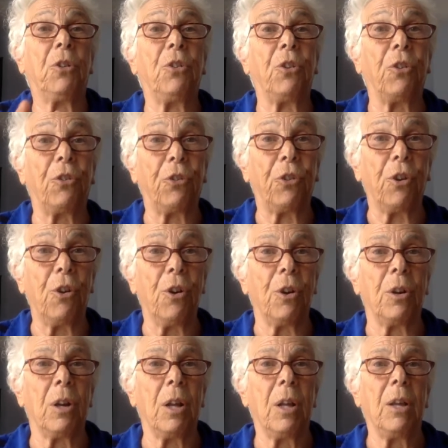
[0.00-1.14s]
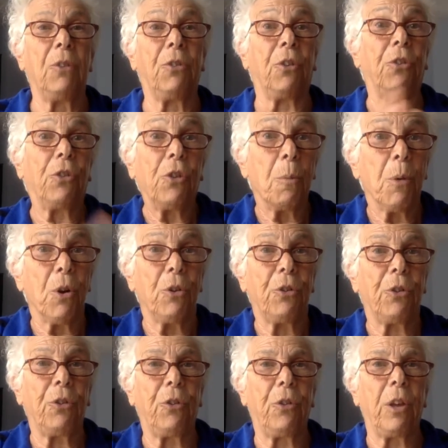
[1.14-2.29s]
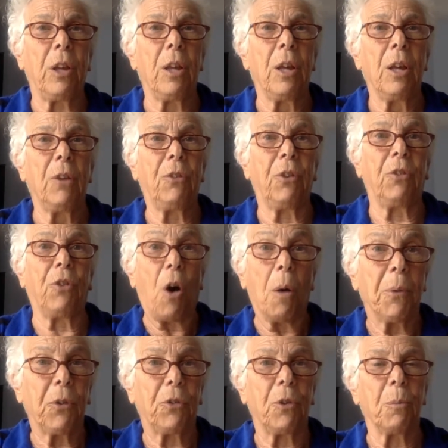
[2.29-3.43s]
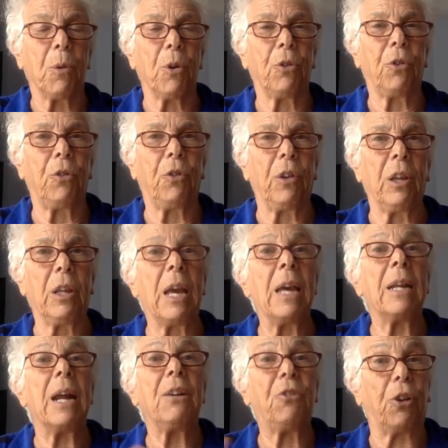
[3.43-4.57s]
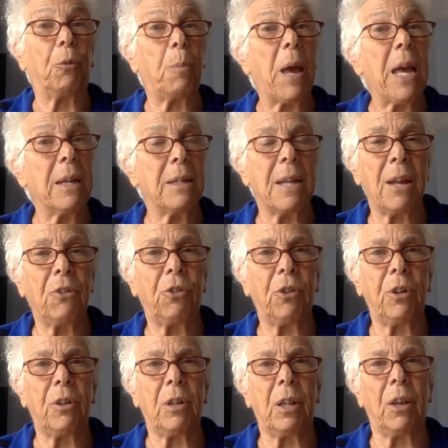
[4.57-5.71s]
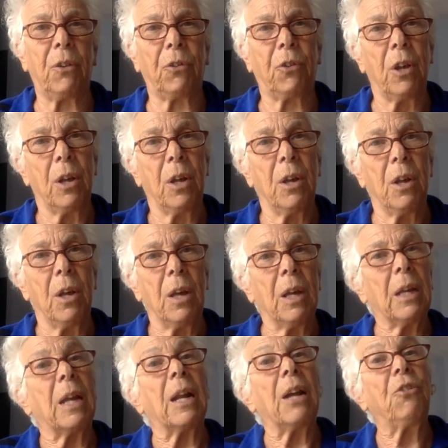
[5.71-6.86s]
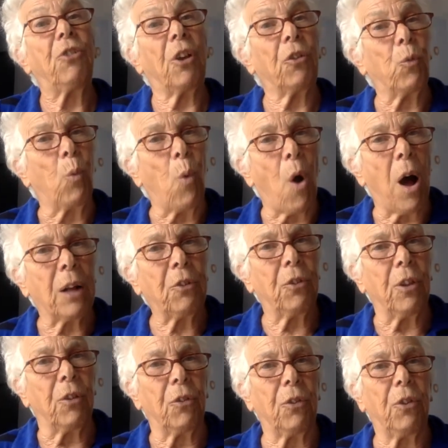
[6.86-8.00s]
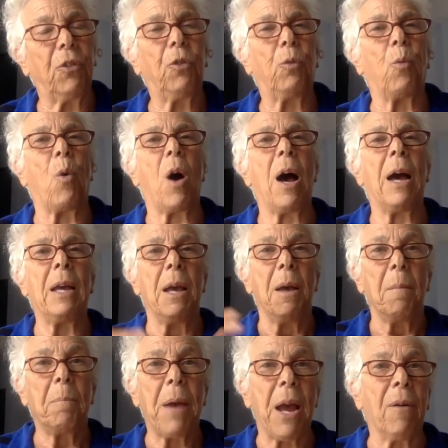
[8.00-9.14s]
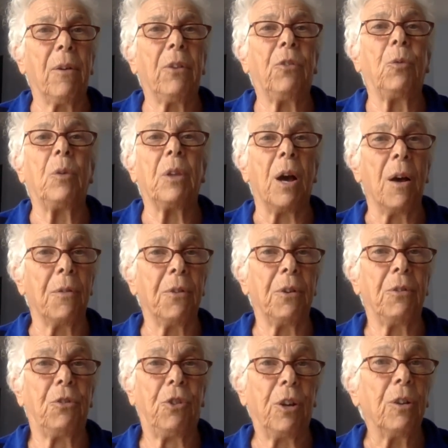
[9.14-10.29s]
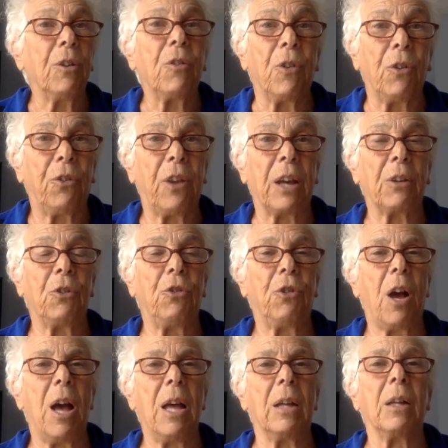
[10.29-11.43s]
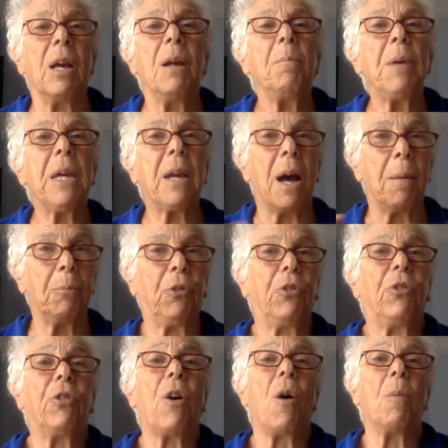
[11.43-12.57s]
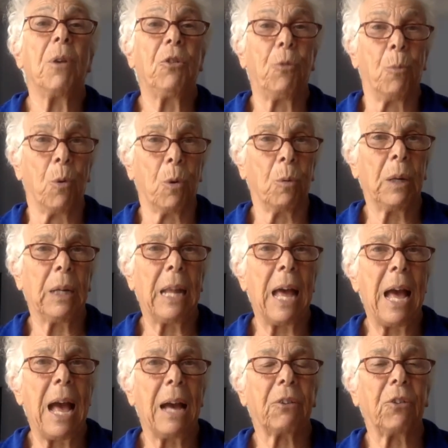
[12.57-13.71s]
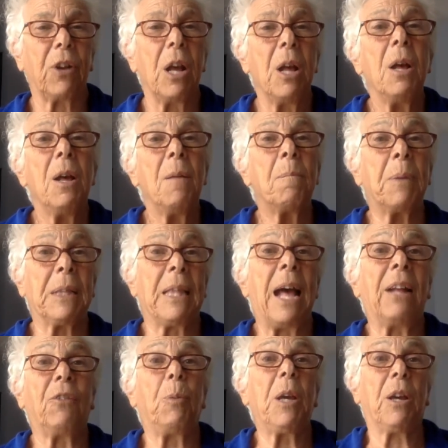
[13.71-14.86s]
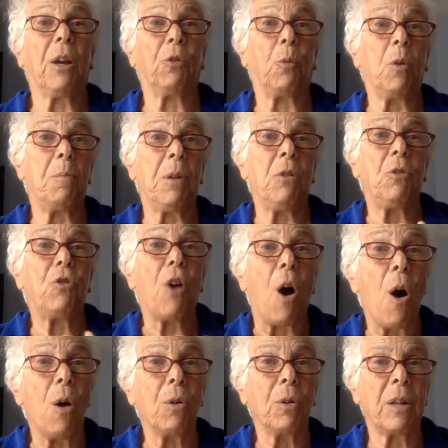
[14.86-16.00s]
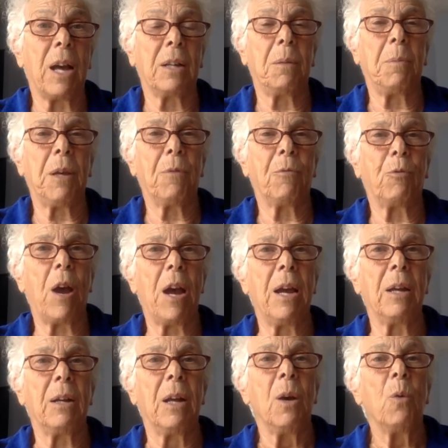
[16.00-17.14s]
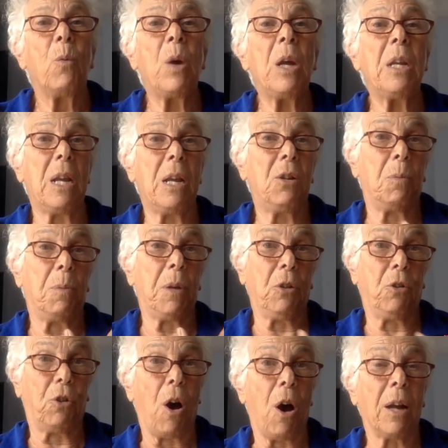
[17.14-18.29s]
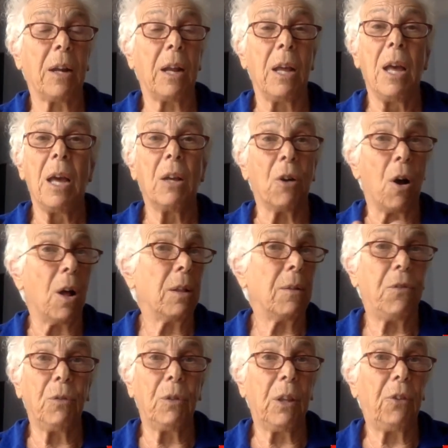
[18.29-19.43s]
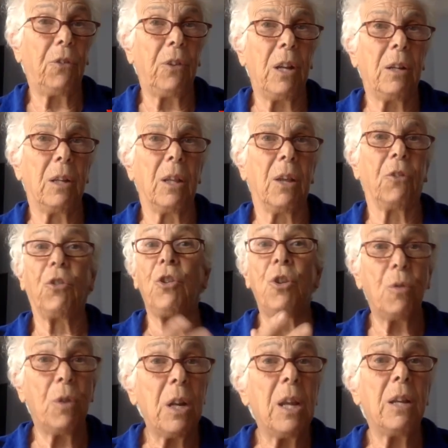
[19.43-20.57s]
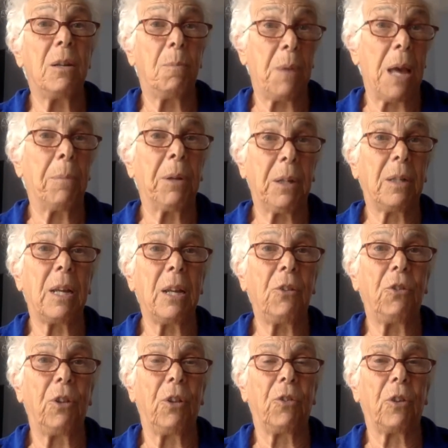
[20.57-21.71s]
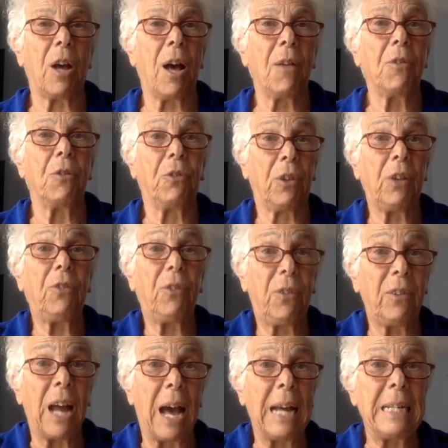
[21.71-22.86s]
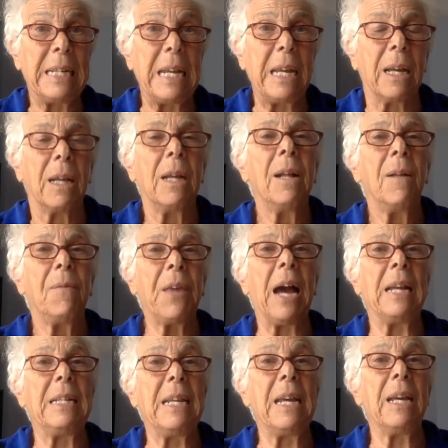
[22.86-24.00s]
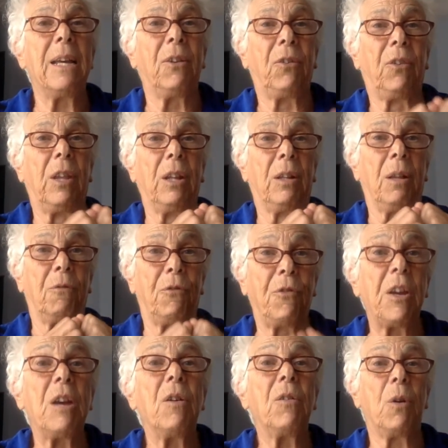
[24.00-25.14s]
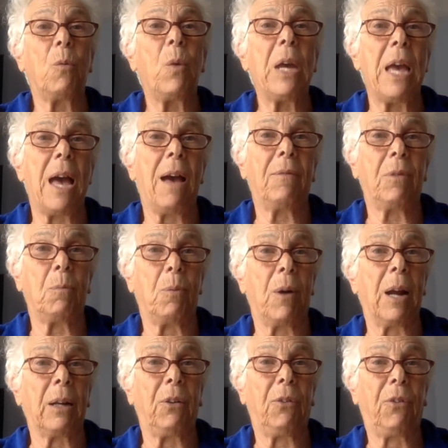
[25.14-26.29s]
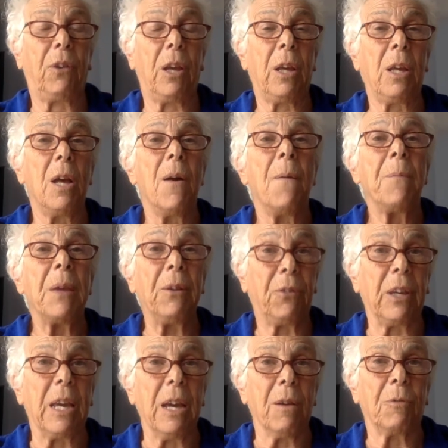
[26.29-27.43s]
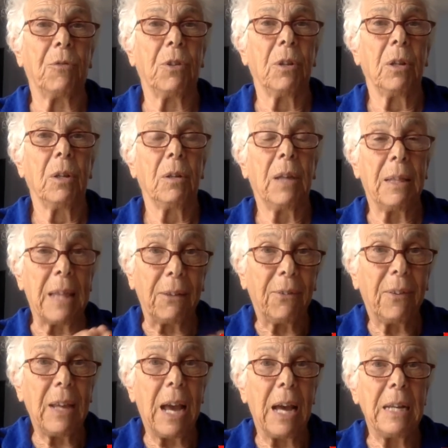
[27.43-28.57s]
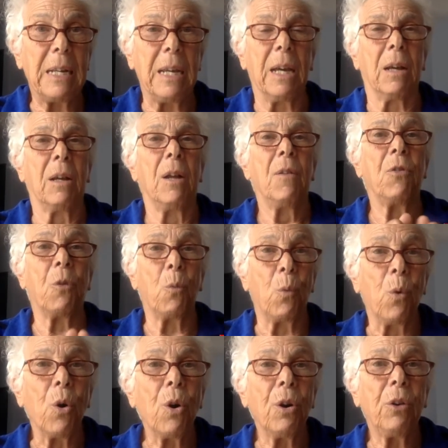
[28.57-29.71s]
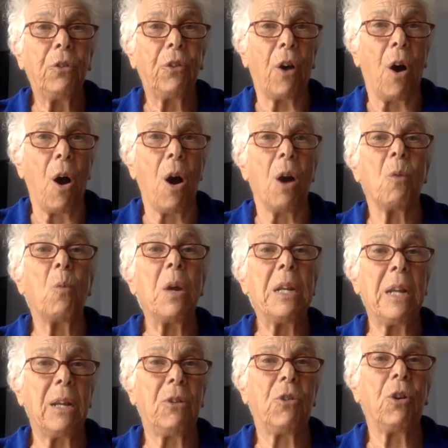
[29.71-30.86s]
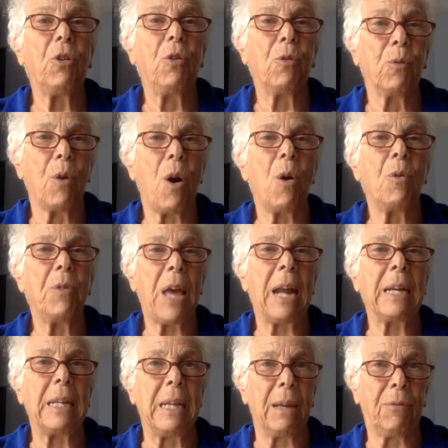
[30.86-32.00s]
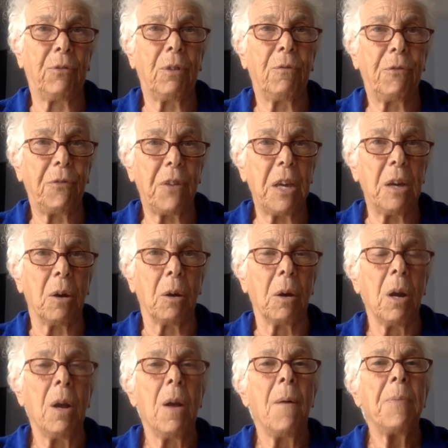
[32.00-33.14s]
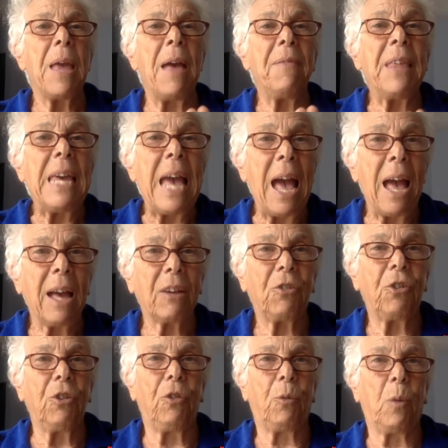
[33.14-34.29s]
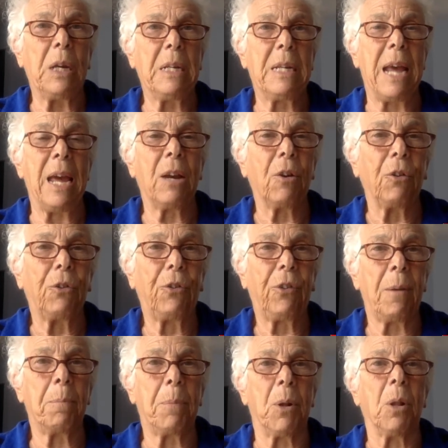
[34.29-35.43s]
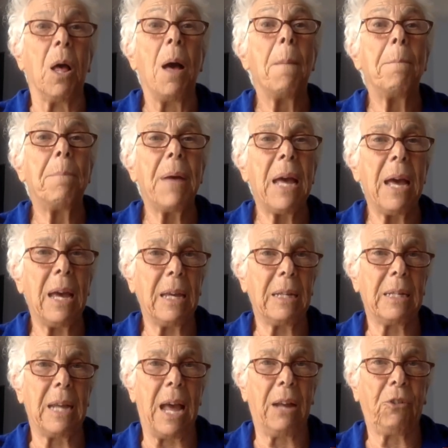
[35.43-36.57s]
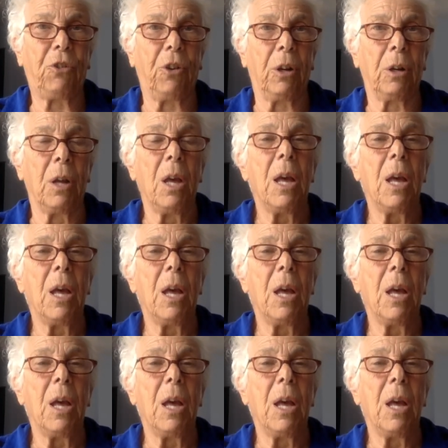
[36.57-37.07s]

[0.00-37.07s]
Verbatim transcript: to discern is this an emergency? Is this almost emergency? Can I just pay attention to this? Can I just watch this? This is why parents with other children, second child, become so much more relaxed. But that's because we've been told not to be afraid. We need to be taught. And all of you listening to this, you need to be able to teach this to others. This is an idea. The idea is that the fear that we have in pregnancy is a gift. Okay, that's the idea. The words are we need to grow that gift of fear. And the actions we take are simple pay attention.